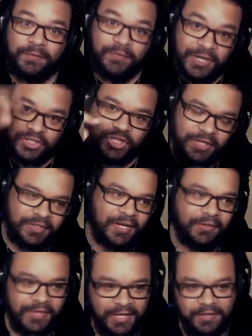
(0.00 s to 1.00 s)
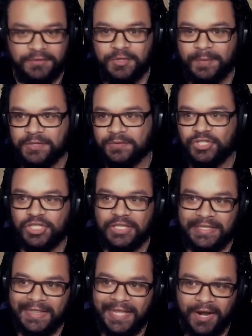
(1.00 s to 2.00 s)
If you guys checked it out, thank you so much for
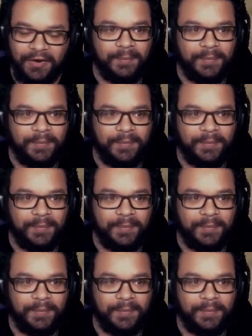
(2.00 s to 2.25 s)
chilling there.